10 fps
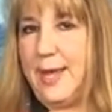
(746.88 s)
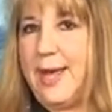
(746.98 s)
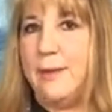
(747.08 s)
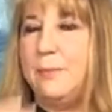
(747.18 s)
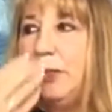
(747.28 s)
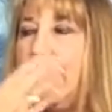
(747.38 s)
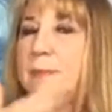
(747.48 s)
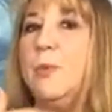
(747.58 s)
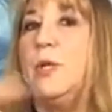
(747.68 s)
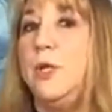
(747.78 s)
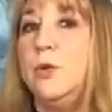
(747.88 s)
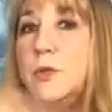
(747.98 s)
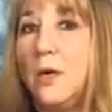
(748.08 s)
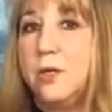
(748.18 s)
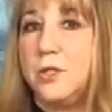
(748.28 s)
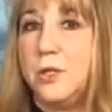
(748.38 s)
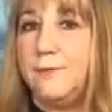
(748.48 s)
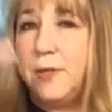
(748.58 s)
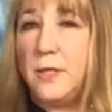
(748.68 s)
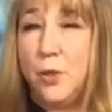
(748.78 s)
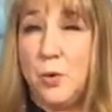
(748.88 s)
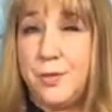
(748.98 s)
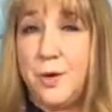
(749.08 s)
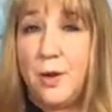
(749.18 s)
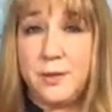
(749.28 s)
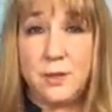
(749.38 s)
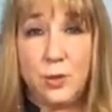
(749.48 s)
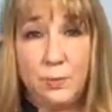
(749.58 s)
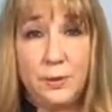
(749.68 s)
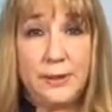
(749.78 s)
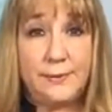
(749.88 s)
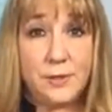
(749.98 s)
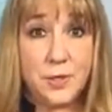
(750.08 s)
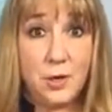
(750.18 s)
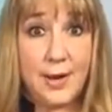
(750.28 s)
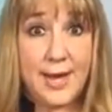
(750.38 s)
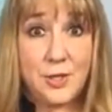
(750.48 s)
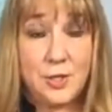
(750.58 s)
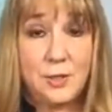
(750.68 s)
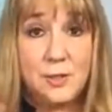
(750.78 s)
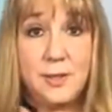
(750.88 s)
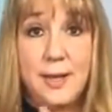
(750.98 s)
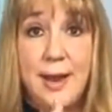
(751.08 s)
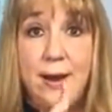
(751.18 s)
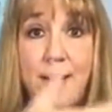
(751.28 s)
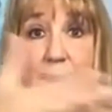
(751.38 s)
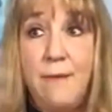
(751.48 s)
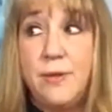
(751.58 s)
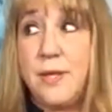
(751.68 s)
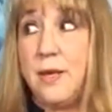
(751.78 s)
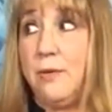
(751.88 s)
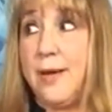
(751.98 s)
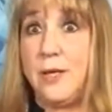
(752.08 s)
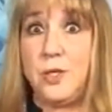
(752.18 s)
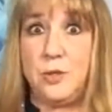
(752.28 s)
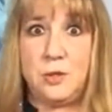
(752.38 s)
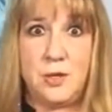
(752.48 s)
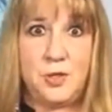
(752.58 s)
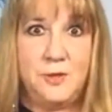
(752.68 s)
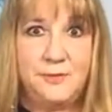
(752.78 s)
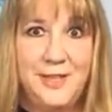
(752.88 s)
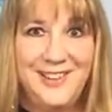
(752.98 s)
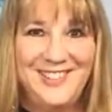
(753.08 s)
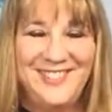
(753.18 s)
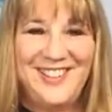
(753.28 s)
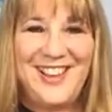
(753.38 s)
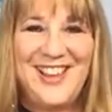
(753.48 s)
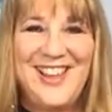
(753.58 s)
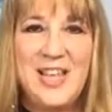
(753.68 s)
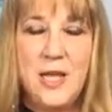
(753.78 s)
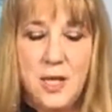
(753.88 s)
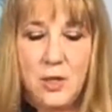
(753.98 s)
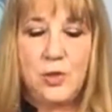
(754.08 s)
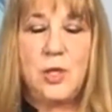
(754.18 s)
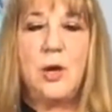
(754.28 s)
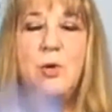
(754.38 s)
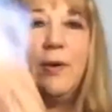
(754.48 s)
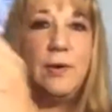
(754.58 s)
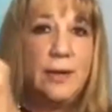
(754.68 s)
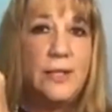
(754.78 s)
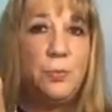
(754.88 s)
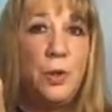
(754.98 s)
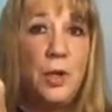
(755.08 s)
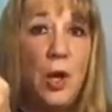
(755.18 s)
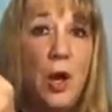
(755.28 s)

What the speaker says: And believe me, when you start shifting your thoughts and your beliefs and your actions, then everything around you starts shifting, okay? So let's pull a